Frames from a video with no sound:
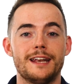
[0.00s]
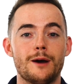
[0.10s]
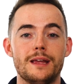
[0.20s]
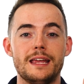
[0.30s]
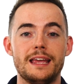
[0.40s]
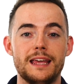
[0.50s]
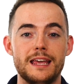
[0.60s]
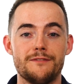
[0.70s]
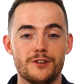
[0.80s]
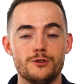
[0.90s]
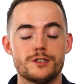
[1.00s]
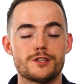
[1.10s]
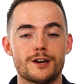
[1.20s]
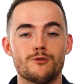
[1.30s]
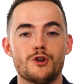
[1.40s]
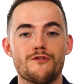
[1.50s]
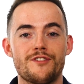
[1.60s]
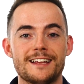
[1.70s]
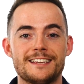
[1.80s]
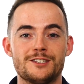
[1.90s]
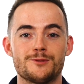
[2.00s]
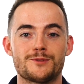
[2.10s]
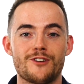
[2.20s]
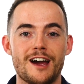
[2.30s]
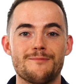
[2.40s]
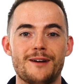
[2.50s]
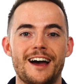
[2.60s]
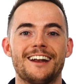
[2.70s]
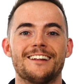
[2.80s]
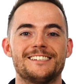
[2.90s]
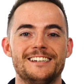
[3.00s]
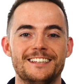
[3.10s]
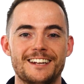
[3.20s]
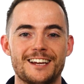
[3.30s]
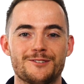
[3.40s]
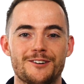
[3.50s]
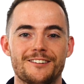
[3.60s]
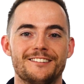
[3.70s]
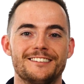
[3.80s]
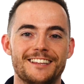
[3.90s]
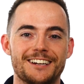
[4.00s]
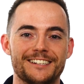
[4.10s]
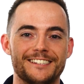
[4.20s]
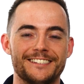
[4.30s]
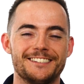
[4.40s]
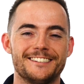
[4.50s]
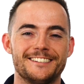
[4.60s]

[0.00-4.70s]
Now, if you're new to the channel, don't forget to hit subscribe, and I'll see you in the next one. Thanks.